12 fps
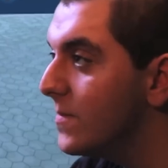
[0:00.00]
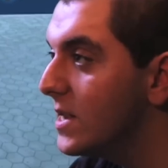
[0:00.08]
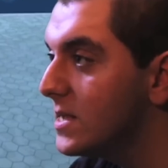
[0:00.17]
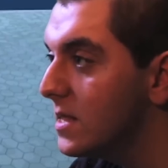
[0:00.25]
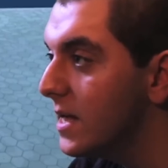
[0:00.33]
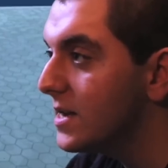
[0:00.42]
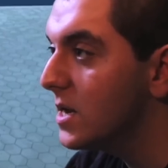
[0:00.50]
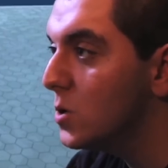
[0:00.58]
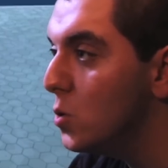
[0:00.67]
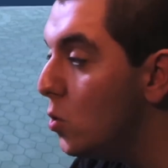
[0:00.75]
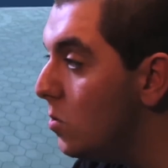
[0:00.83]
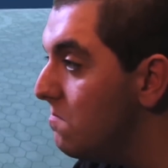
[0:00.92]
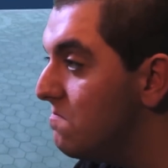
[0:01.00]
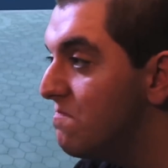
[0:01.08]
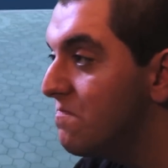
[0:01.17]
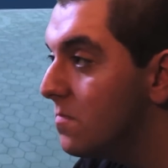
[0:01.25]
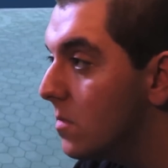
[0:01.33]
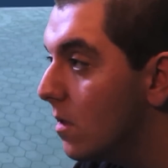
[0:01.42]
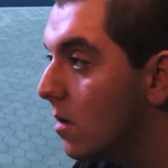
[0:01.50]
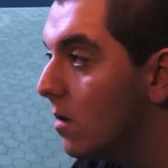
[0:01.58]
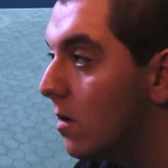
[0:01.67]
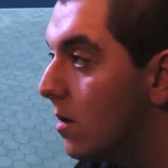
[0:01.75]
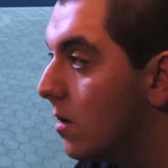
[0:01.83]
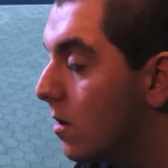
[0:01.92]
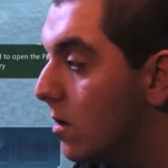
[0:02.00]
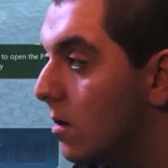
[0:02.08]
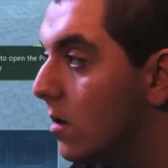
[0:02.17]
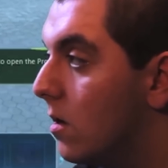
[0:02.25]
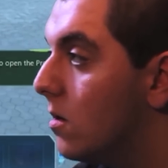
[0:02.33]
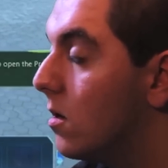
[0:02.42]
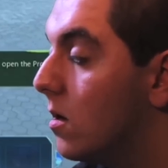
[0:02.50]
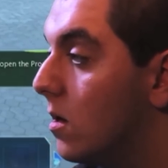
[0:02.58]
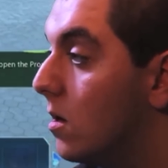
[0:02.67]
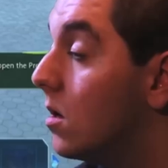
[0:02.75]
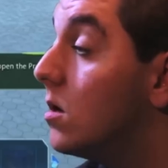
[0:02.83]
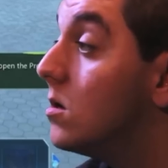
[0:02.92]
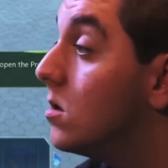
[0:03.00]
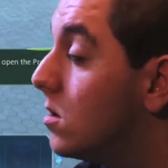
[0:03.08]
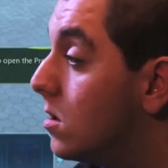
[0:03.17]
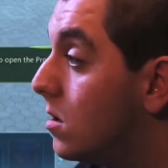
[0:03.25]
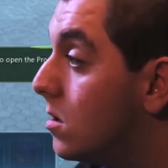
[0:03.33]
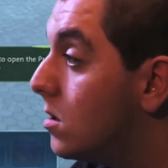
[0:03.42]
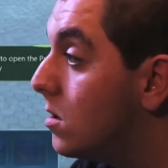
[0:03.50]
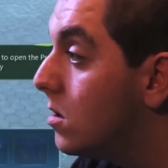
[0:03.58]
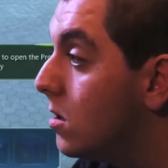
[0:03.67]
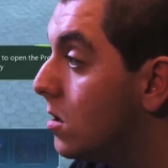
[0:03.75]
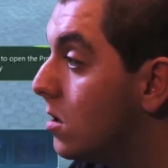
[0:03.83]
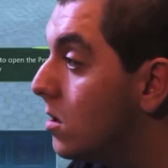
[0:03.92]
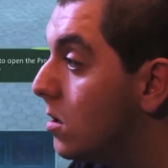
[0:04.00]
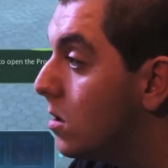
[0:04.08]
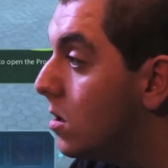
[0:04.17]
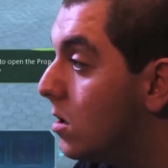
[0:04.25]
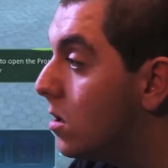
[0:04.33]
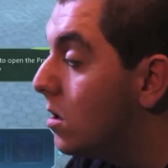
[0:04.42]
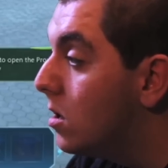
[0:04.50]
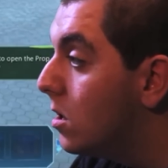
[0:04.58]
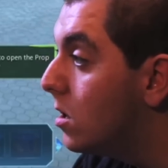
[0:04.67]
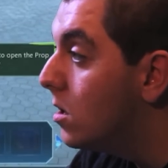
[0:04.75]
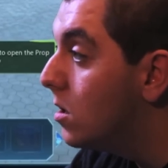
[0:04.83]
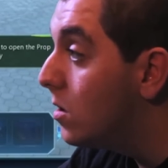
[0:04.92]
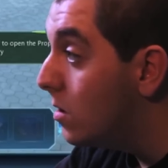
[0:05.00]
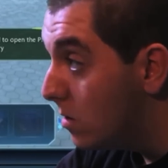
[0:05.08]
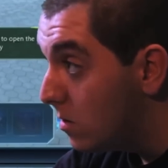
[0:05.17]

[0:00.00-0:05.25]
me to select a tool. Press up on the D-pad to open the prop gallery.